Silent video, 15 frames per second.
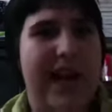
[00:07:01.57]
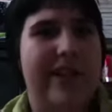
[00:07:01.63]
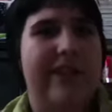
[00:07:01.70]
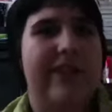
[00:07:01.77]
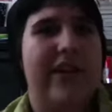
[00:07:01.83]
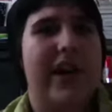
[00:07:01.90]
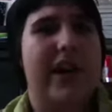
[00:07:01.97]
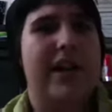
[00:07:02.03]
I
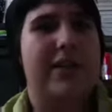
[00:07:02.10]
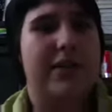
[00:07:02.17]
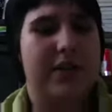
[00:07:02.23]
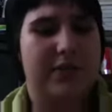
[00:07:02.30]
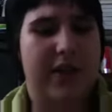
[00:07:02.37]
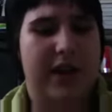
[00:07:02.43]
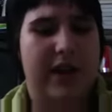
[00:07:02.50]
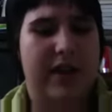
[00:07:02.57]
thought it was
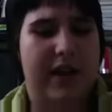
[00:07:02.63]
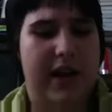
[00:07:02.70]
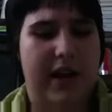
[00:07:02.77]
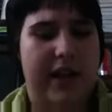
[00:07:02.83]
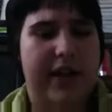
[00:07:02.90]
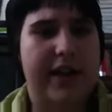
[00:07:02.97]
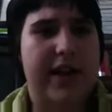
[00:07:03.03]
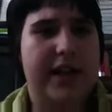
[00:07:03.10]
very
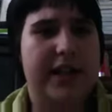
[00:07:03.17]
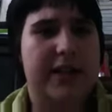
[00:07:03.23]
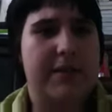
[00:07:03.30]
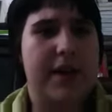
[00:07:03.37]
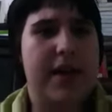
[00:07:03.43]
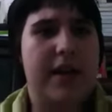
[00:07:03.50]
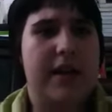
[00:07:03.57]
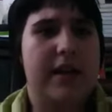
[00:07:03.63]
hilarious to
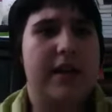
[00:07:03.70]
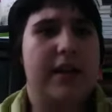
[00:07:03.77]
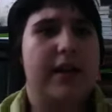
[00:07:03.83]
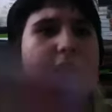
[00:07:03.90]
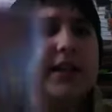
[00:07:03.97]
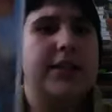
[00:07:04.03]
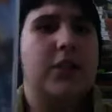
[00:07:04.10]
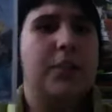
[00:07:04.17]
me.
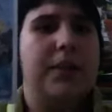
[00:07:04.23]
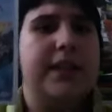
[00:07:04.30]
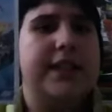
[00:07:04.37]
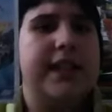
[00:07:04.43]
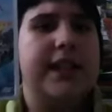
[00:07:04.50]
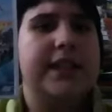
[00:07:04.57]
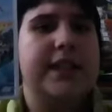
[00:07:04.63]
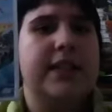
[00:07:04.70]
It's Open
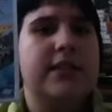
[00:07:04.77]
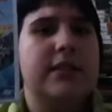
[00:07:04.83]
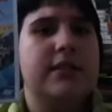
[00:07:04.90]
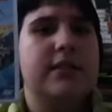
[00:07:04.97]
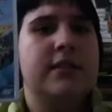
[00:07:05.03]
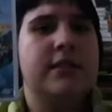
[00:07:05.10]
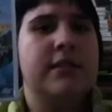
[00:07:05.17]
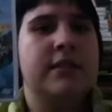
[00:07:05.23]
Season.
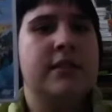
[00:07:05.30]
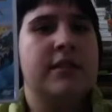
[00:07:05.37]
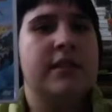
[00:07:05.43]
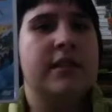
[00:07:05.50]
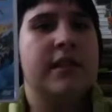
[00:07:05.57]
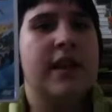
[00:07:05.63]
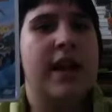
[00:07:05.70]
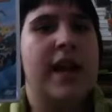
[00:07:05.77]

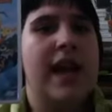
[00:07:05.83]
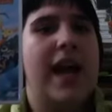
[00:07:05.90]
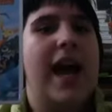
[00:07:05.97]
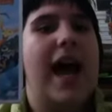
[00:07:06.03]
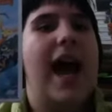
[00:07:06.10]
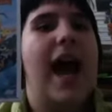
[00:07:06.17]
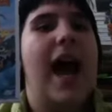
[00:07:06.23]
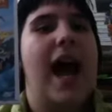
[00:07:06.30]

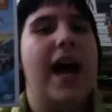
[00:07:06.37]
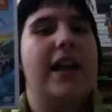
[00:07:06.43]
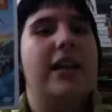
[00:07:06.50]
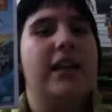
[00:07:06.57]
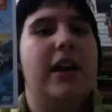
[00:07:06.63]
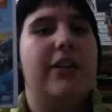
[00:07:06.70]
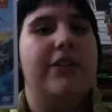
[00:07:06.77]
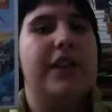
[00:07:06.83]
I
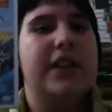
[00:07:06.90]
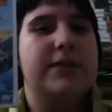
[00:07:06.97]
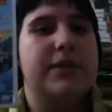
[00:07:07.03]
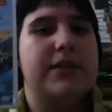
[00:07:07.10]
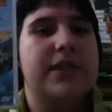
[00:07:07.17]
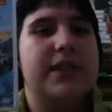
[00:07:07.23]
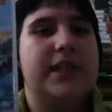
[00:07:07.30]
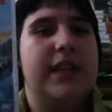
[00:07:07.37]
love this
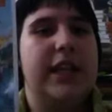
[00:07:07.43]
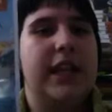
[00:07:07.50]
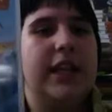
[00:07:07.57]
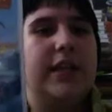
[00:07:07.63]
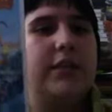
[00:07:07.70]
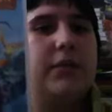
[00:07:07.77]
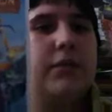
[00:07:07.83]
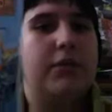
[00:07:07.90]
with
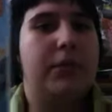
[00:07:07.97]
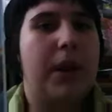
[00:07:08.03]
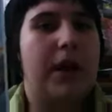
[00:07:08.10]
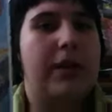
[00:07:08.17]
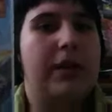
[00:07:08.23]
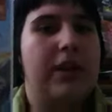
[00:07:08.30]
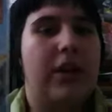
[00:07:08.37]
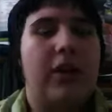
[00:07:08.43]
Steve, with
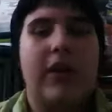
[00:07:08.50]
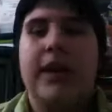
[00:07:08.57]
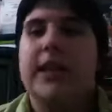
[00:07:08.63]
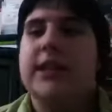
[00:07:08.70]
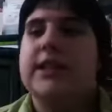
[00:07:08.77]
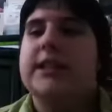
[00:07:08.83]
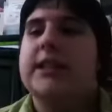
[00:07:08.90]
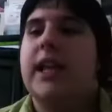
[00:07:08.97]
Martin
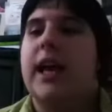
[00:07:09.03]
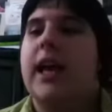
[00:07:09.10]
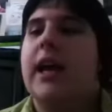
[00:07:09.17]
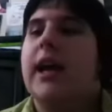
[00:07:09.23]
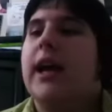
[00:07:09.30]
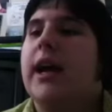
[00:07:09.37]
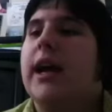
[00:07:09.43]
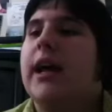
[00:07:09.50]
Lawrence
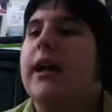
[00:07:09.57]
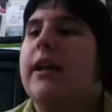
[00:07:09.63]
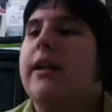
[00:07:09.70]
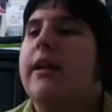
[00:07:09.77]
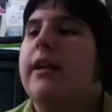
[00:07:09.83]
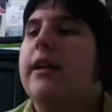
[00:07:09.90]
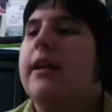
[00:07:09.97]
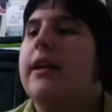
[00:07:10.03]

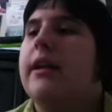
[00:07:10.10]
and